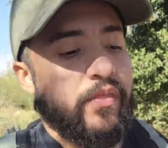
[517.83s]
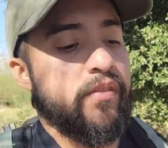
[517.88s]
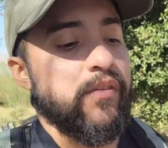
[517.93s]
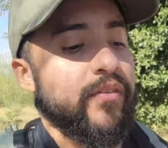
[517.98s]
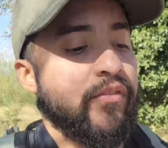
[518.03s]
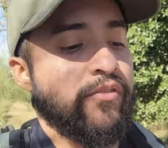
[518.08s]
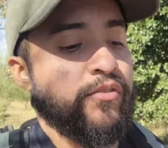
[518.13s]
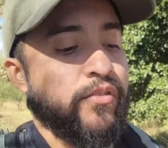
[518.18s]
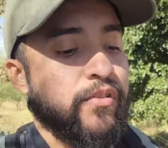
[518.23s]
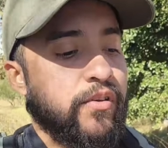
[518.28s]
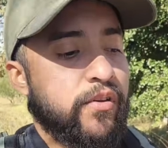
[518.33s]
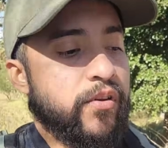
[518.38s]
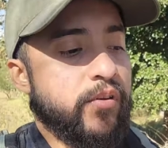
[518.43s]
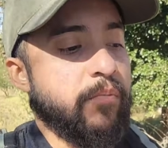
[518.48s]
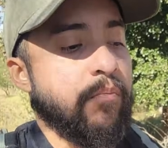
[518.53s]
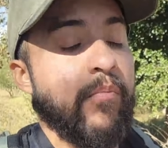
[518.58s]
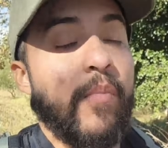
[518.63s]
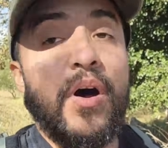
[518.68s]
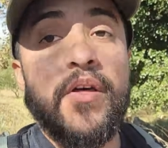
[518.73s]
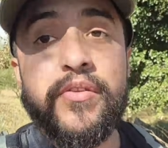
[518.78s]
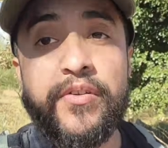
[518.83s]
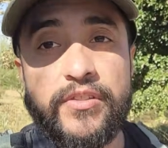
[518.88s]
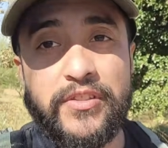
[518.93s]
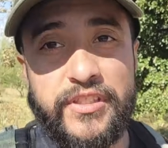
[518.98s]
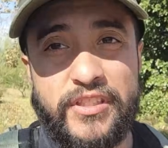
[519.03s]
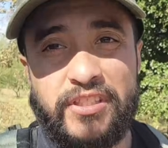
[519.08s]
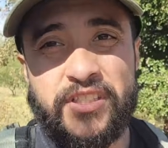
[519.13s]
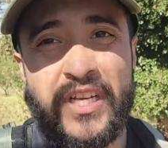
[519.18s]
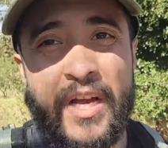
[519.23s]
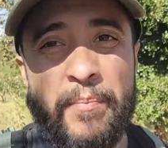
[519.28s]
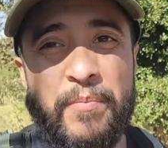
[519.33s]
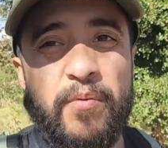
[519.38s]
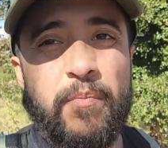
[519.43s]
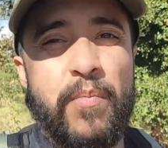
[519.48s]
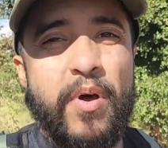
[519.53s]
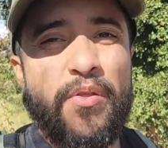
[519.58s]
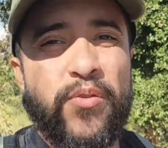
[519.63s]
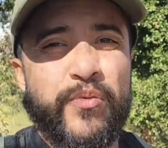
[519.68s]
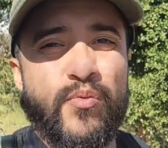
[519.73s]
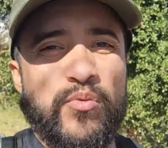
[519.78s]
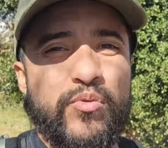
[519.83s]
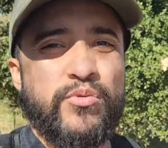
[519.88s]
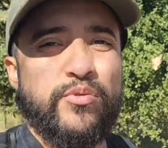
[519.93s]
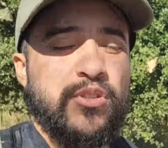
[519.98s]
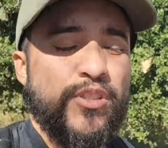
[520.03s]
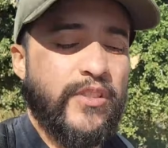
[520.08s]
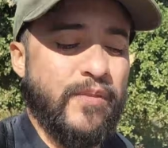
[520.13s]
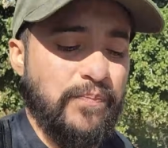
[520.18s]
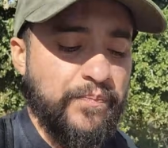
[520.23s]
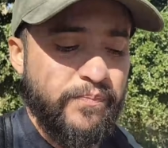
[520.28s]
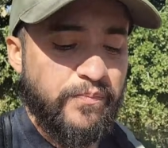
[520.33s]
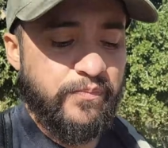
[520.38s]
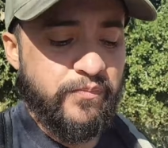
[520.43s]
these mothers, these type of mother wounds,